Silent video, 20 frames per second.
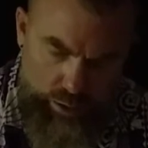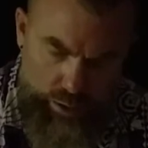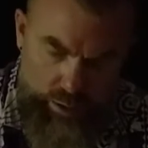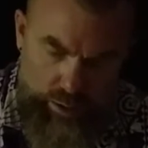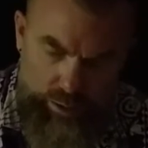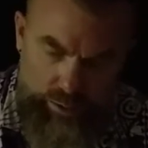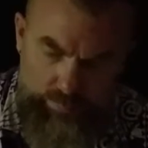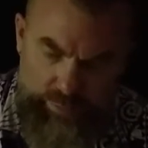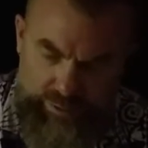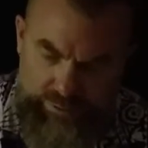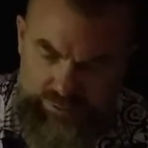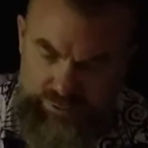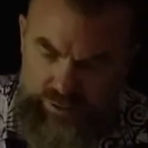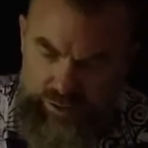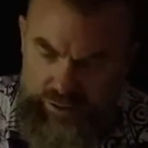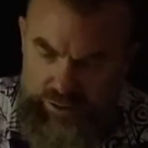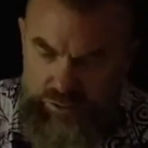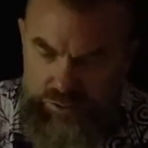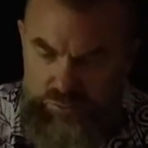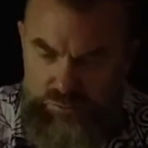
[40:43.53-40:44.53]
And I'm actually
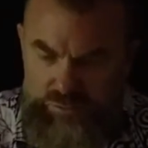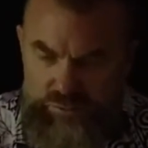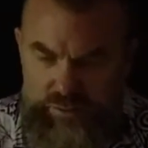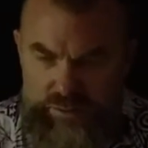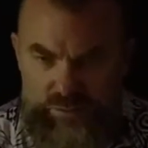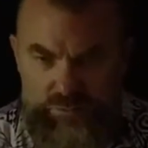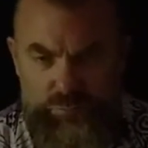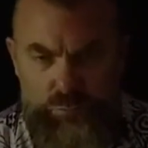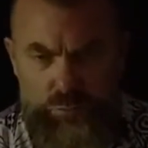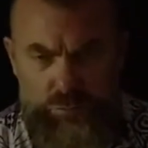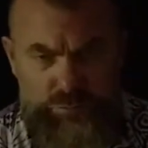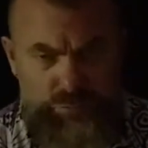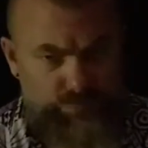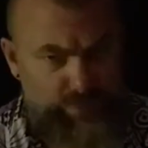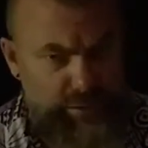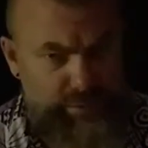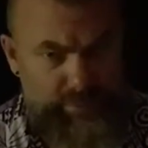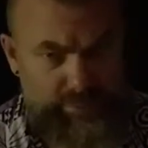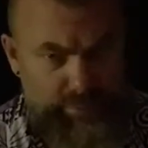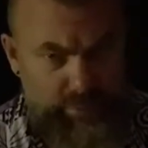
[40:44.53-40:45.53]
going to use this fork
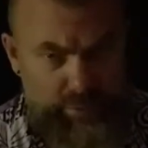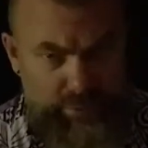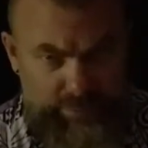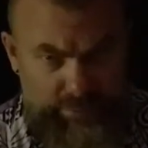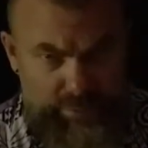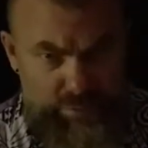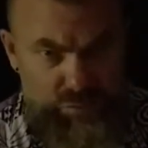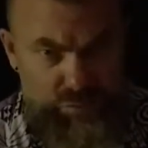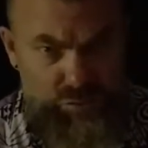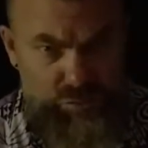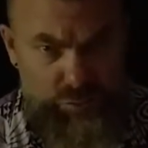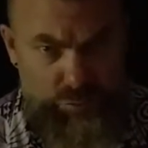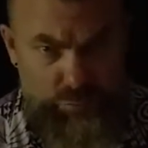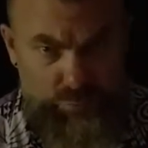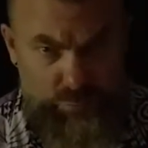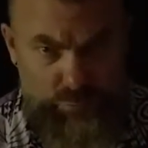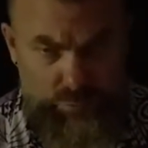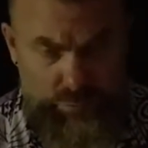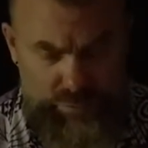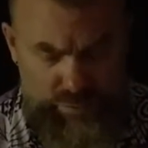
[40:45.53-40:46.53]
directly on this
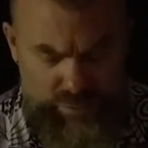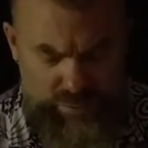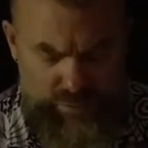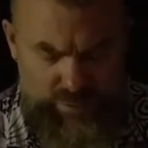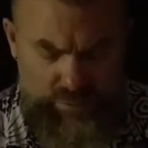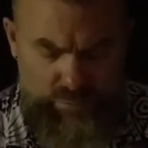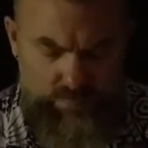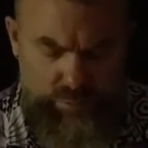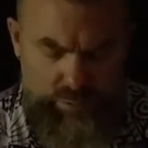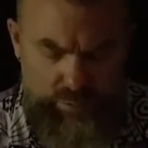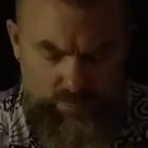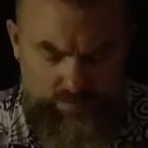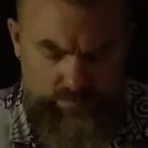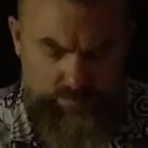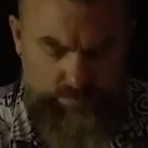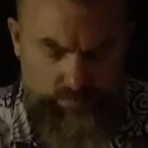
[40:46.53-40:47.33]
stone to just see what